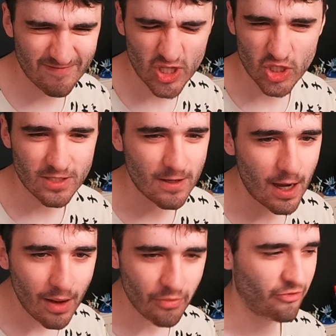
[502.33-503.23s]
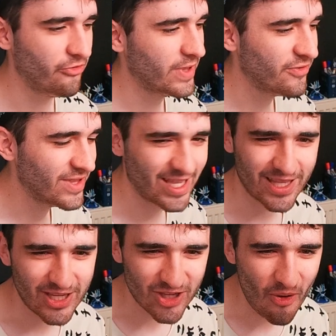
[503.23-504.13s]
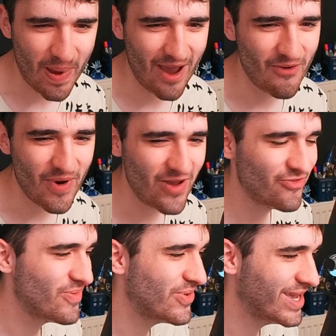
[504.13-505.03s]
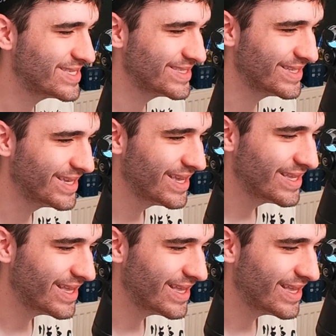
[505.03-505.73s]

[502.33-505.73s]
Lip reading: just oomph. I think that there's no better way for it personally.